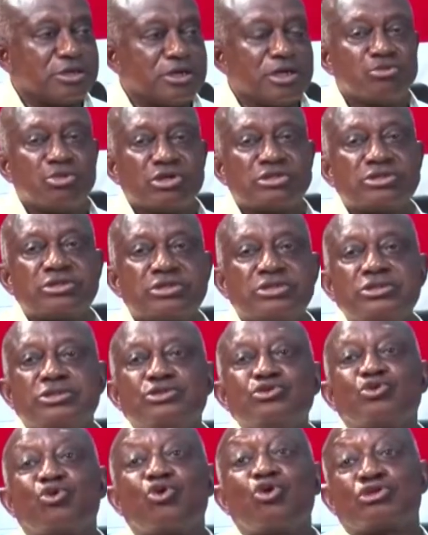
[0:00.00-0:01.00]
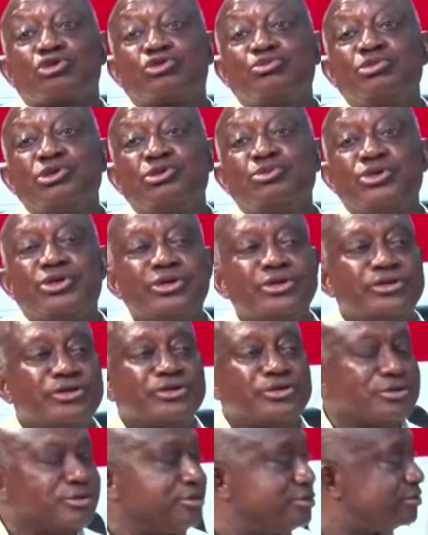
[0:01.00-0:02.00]
and was he sees you caught the
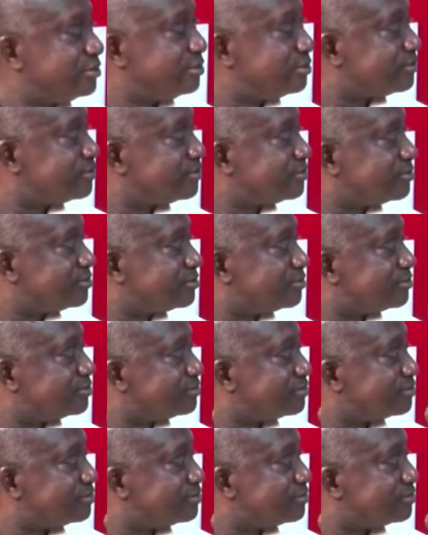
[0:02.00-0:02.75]
breeze.